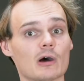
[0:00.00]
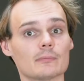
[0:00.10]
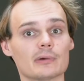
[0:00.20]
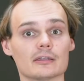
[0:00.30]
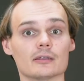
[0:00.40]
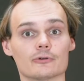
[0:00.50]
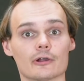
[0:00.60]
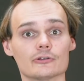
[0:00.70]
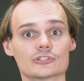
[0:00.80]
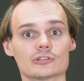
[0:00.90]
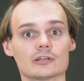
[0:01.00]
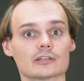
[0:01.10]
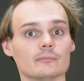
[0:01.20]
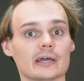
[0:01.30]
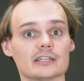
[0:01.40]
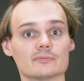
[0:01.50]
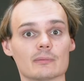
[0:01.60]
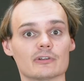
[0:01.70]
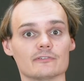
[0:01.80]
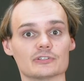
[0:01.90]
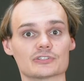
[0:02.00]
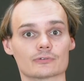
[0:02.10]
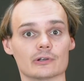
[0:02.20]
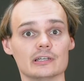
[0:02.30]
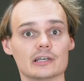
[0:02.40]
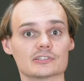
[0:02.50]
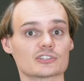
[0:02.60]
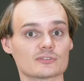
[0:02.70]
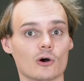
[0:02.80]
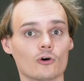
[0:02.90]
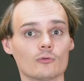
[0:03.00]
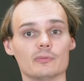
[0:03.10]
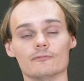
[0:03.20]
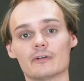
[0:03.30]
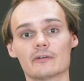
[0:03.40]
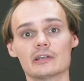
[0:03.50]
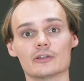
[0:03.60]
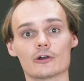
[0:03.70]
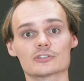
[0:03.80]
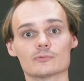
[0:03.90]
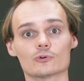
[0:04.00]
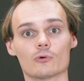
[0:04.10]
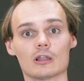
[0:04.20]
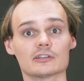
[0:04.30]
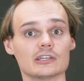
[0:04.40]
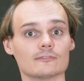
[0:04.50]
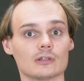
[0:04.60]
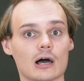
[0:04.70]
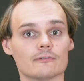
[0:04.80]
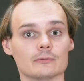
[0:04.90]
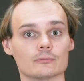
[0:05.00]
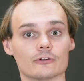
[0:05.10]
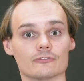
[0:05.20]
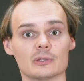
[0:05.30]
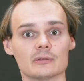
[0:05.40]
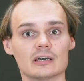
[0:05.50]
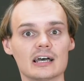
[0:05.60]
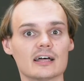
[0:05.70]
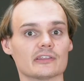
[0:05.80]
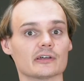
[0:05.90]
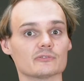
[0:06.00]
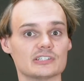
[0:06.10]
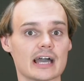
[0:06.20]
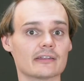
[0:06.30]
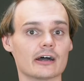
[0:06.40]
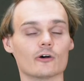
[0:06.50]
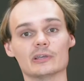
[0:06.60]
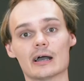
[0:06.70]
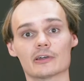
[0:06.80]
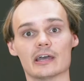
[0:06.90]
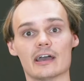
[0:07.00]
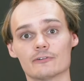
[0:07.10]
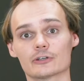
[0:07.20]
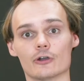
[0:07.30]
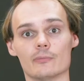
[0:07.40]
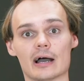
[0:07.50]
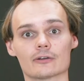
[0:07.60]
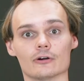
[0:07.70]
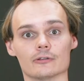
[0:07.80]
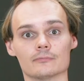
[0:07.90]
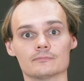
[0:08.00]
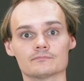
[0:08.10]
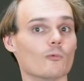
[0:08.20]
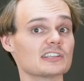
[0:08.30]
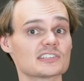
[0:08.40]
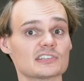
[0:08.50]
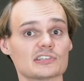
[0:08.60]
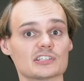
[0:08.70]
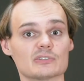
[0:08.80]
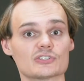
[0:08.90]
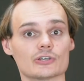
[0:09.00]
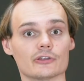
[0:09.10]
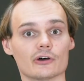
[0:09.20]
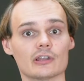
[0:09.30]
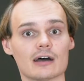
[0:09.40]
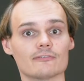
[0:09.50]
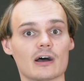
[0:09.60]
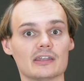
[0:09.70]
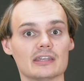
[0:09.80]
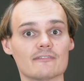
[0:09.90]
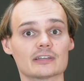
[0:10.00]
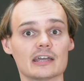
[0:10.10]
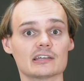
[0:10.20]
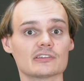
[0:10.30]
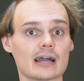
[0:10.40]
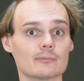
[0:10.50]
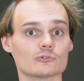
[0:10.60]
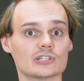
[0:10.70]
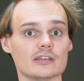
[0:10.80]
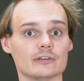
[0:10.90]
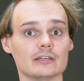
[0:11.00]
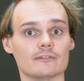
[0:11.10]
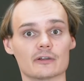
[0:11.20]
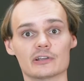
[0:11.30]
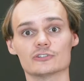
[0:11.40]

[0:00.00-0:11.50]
one-button approach, compared to my previous 3, is a small but very noticeable quality of life improvement that I doubt I'll be able to ever go back on. Once the system is turned on, I find navigating the Apple TV very